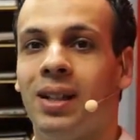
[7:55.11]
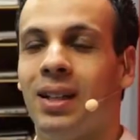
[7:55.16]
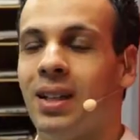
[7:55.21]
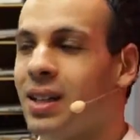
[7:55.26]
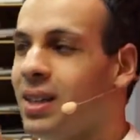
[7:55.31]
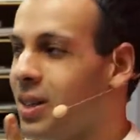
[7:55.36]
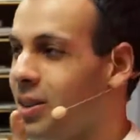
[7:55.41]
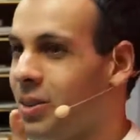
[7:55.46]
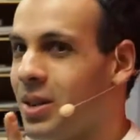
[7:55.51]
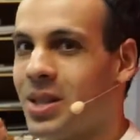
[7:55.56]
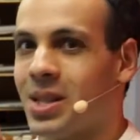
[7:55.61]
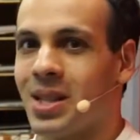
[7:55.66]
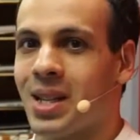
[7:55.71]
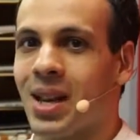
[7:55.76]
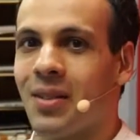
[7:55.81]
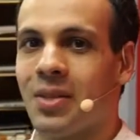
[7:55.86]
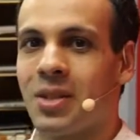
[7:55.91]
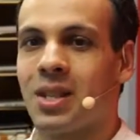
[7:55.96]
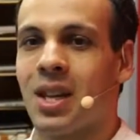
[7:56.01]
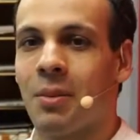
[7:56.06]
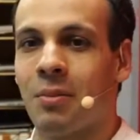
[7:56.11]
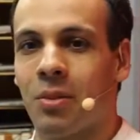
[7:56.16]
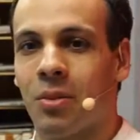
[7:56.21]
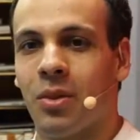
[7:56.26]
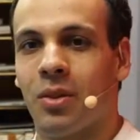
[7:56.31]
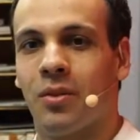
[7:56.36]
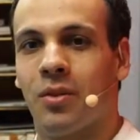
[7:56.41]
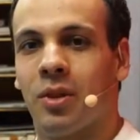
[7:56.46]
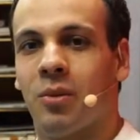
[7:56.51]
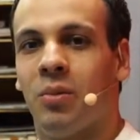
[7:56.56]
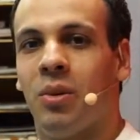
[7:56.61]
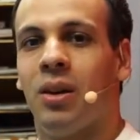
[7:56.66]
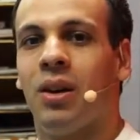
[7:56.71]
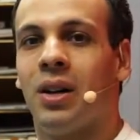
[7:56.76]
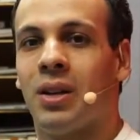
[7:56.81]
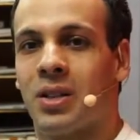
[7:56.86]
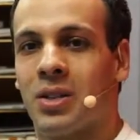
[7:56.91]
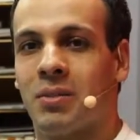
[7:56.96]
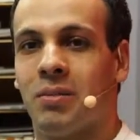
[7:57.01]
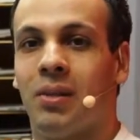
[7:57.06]
the reason you have a separate one for the
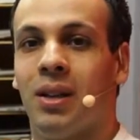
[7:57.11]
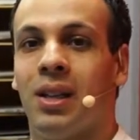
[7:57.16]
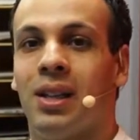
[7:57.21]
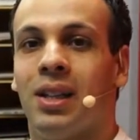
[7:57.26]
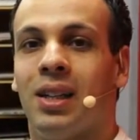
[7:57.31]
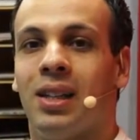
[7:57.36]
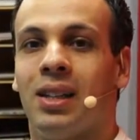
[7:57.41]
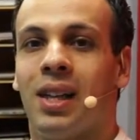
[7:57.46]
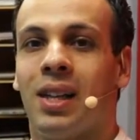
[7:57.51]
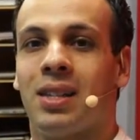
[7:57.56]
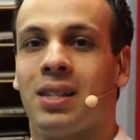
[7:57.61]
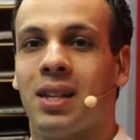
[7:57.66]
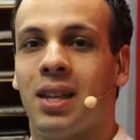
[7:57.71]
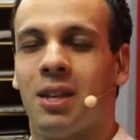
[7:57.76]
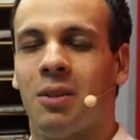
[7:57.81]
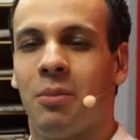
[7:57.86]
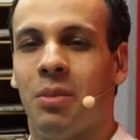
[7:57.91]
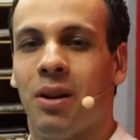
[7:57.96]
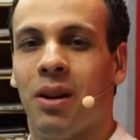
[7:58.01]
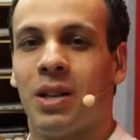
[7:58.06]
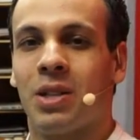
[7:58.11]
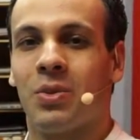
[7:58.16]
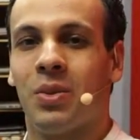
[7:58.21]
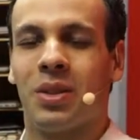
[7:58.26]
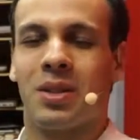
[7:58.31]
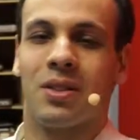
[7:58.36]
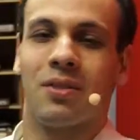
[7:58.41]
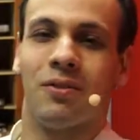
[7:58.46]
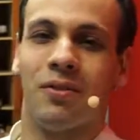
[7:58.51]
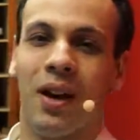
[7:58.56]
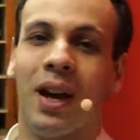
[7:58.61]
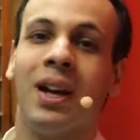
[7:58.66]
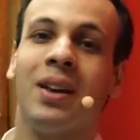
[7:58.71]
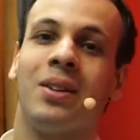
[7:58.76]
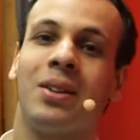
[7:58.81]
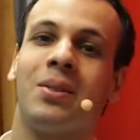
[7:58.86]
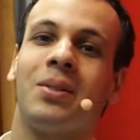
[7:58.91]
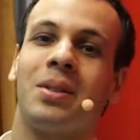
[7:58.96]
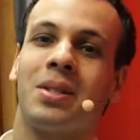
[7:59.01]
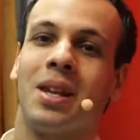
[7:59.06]
boss. Let's say the boss wants to
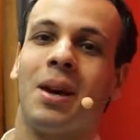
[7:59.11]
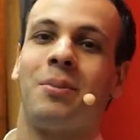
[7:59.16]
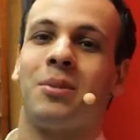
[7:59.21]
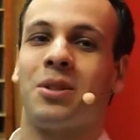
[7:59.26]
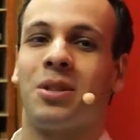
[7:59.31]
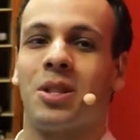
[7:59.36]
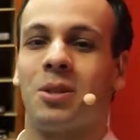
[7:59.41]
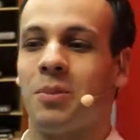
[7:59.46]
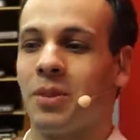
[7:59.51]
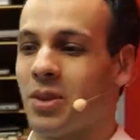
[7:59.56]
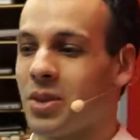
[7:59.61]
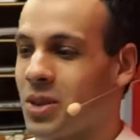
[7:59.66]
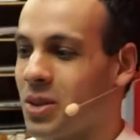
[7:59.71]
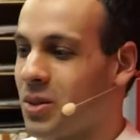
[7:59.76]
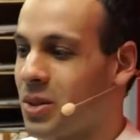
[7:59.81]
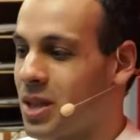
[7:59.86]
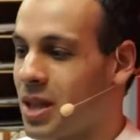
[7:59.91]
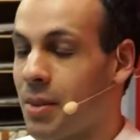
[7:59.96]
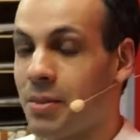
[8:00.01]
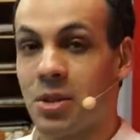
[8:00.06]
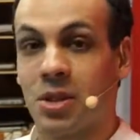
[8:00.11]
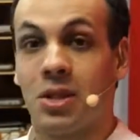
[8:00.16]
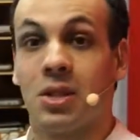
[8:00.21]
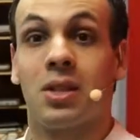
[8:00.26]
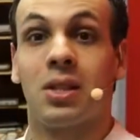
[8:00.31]
fire the receptionist because the receptionist is